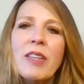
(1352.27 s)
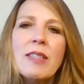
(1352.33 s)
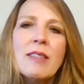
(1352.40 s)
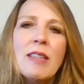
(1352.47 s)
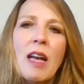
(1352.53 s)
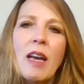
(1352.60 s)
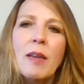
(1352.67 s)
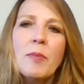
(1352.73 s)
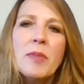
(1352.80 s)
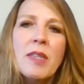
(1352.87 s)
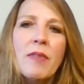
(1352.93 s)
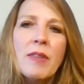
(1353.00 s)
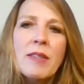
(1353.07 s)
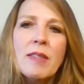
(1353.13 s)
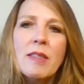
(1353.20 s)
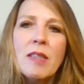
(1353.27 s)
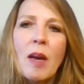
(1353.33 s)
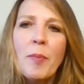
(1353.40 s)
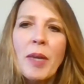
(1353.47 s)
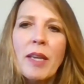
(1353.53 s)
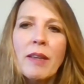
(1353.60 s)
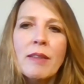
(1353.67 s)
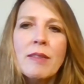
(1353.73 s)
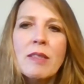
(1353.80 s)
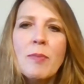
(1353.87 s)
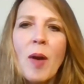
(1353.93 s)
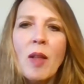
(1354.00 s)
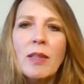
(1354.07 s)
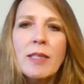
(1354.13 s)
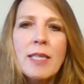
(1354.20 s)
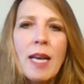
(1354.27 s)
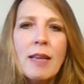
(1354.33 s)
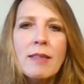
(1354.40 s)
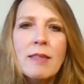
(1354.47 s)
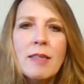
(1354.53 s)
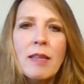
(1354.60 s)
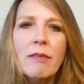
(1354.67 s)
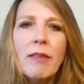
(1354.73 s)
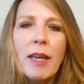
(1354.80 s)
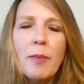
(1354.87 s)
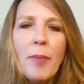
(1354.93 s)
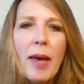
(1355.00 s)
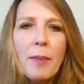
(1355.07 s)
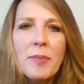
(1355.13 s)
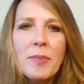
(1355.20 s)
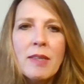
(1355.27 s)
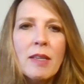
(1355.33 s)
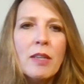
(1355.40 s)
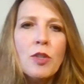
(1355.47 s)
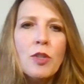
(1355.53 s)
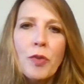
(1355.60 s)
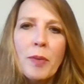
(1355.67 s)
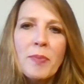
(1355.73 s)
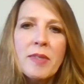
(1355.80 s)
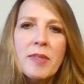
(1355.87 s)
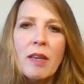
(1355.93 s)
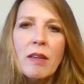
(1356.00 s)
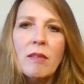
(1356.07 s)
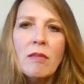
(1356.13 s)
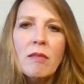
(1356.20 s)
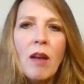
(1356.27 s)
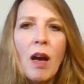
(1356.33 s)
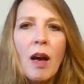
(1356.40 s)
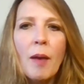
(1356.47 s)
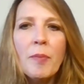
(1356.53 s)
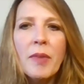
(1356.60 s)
enzymes in the stomach and small intestine like pepsin and trypsin